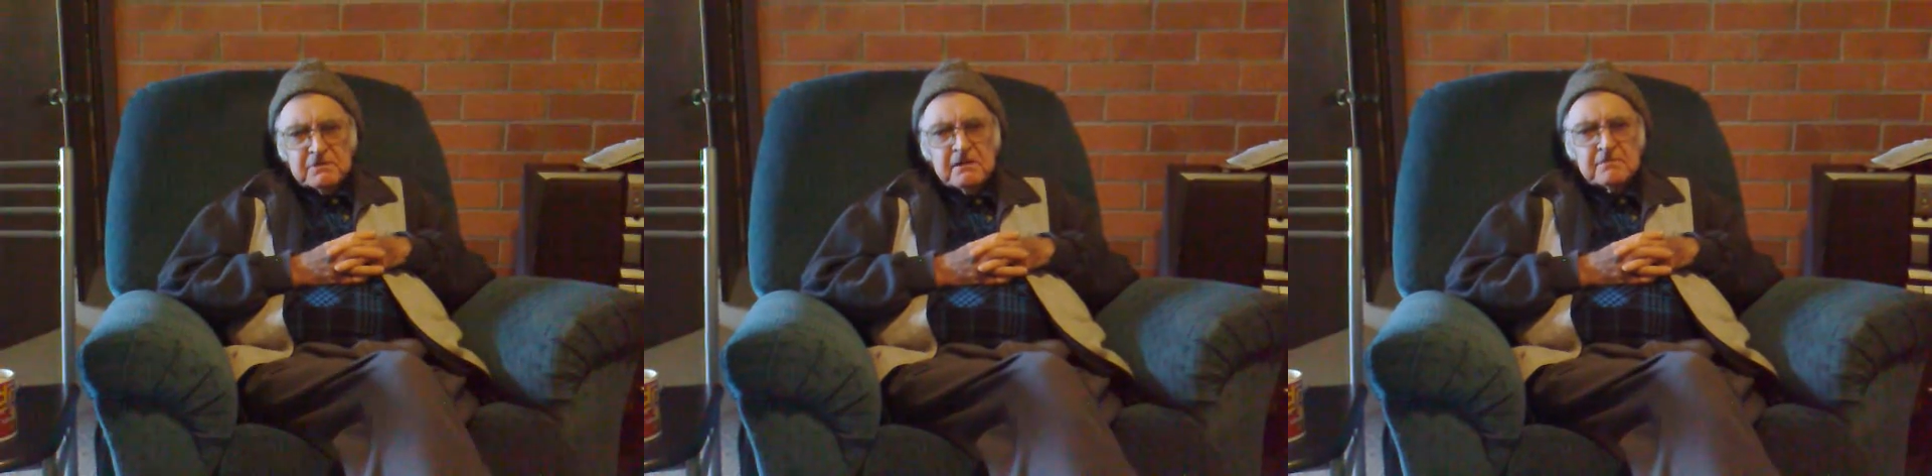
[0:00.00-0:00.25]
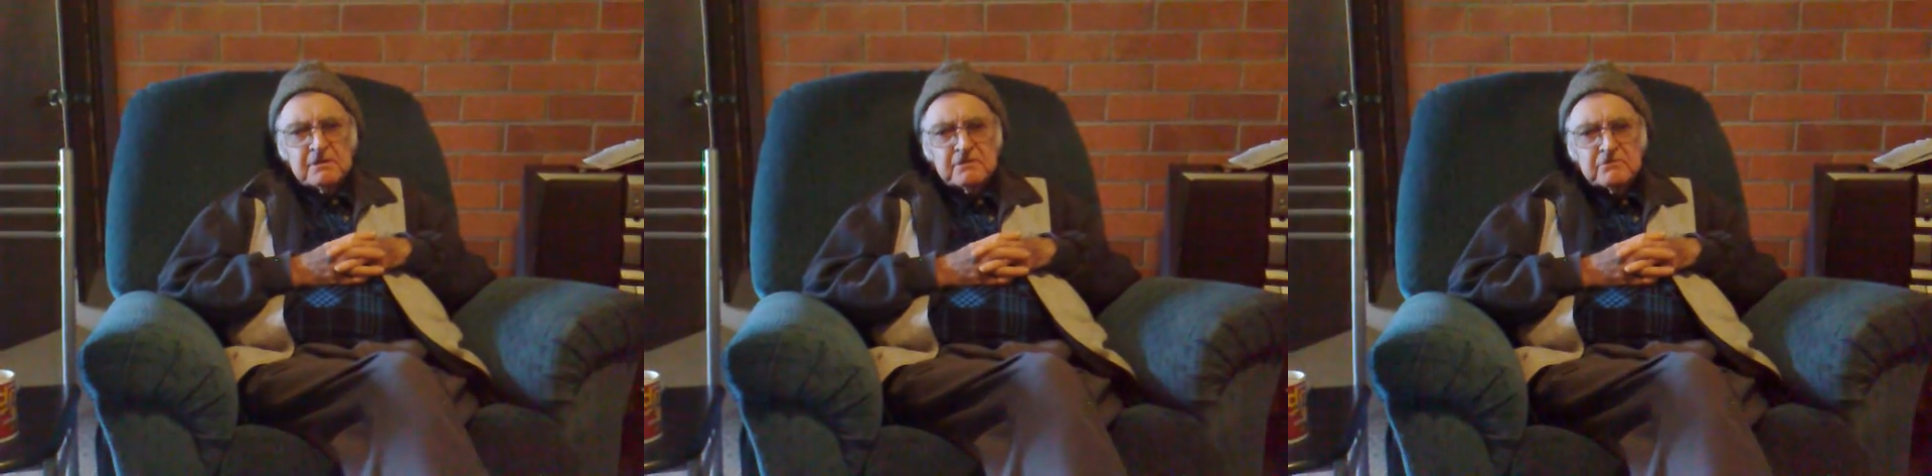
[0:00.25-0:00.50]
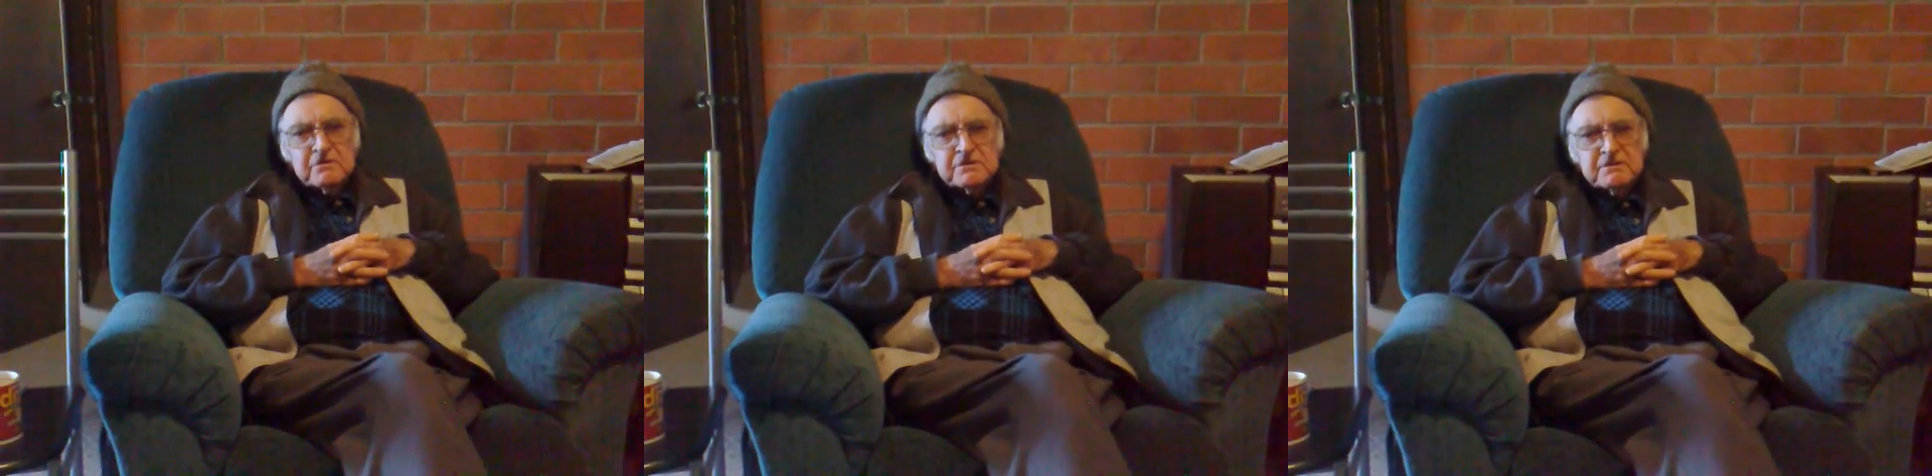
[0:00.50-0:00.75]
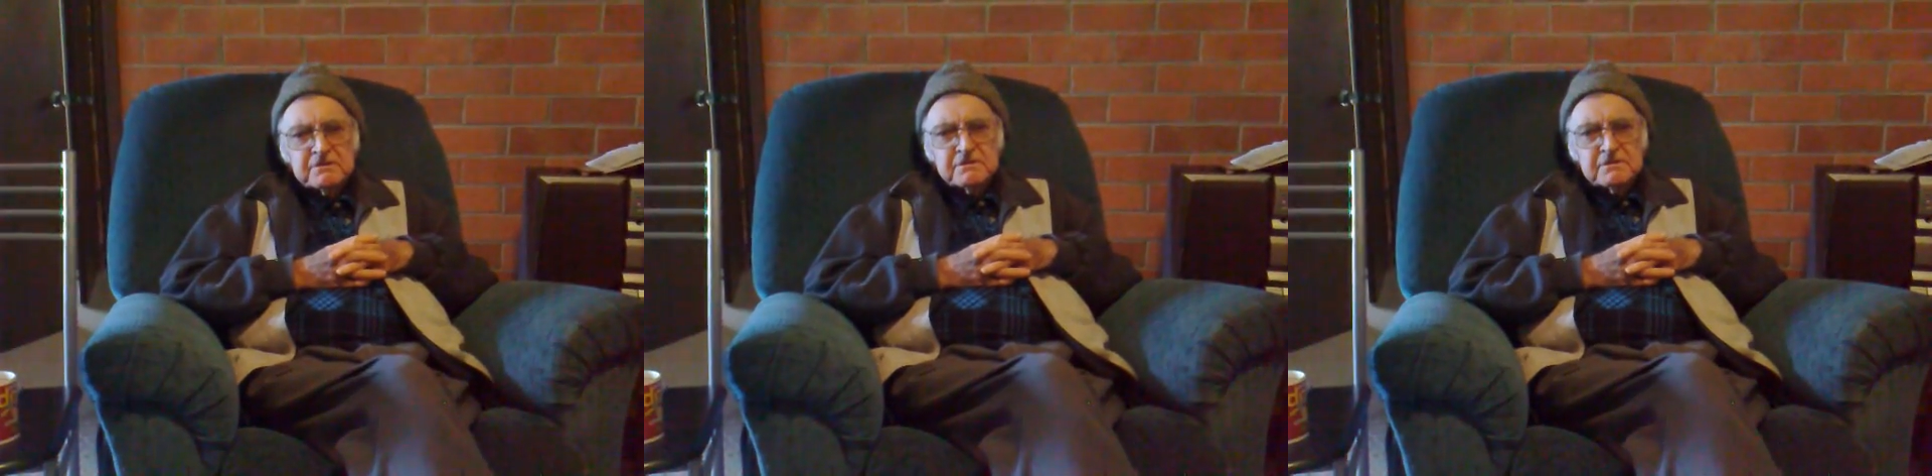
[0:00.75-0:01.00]
so many
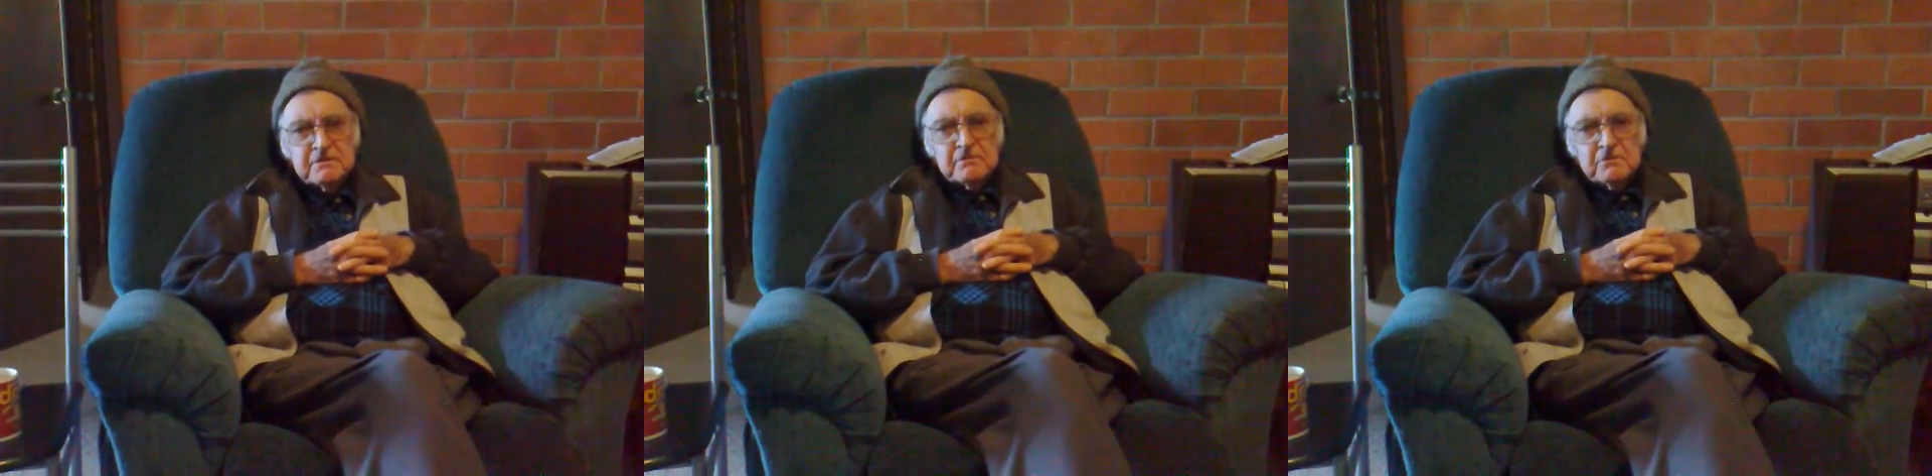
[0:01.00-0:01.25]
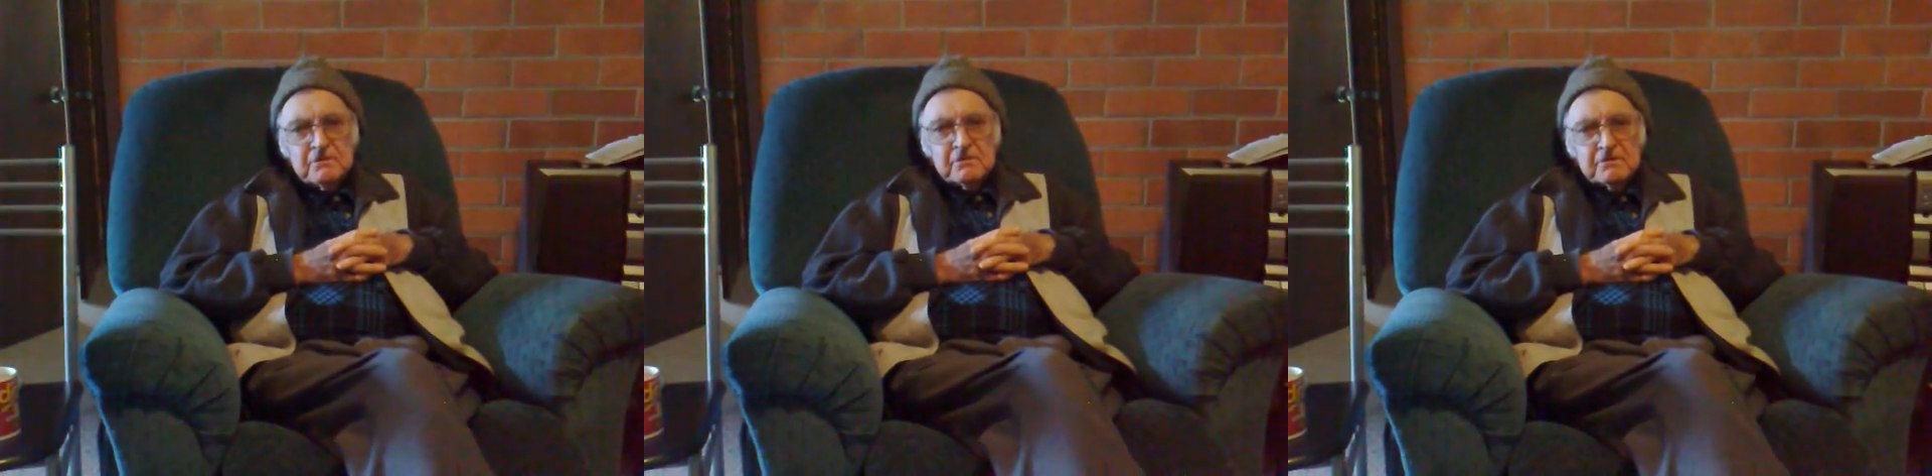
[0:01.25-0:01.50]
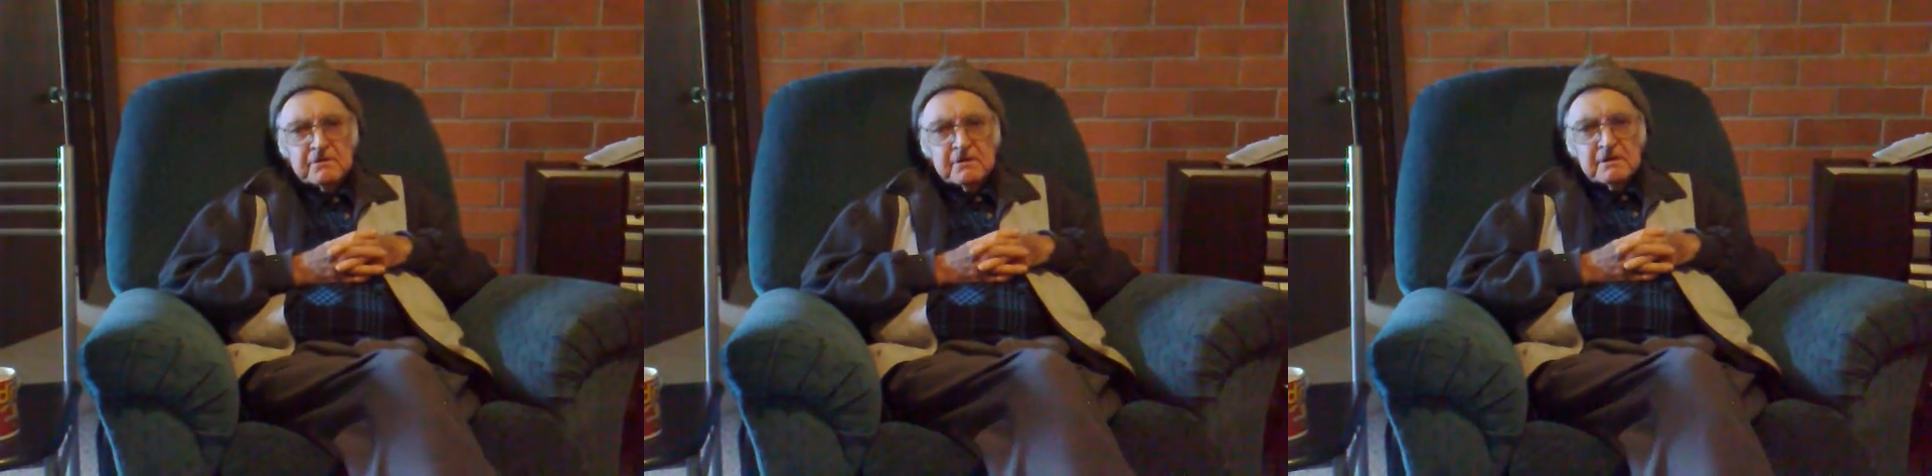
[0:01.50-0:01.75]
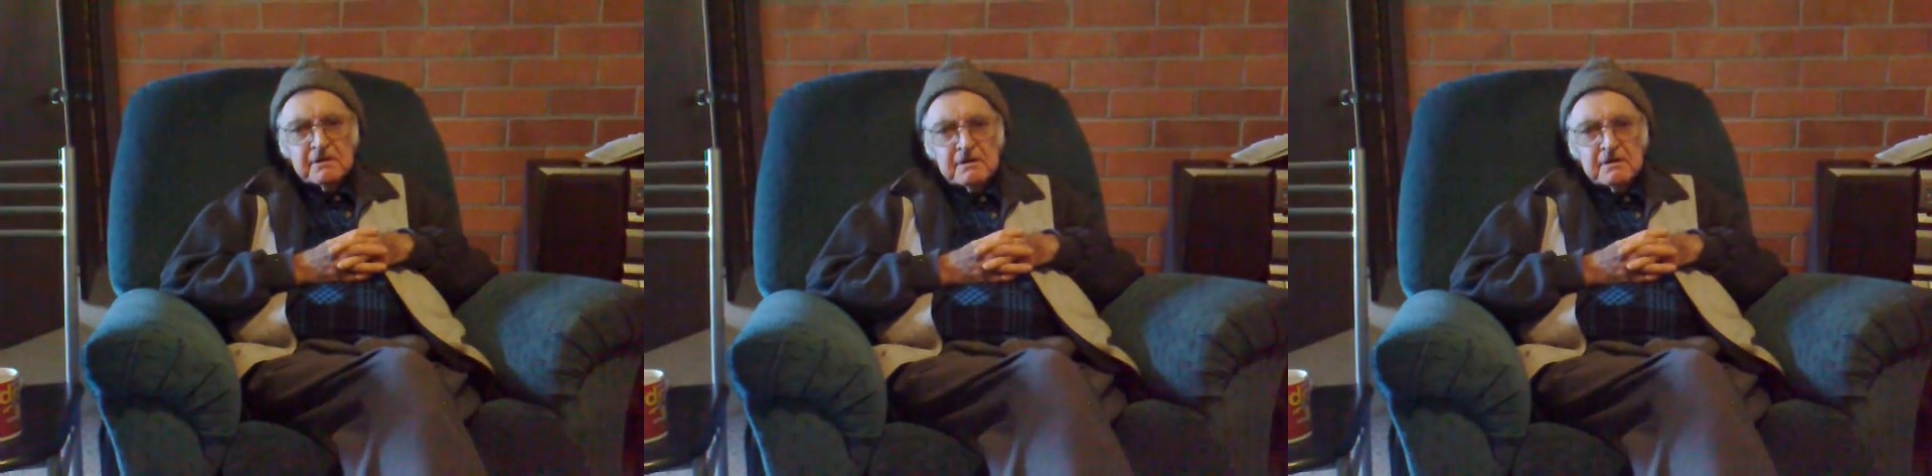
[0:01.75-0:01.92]
Christians in the world,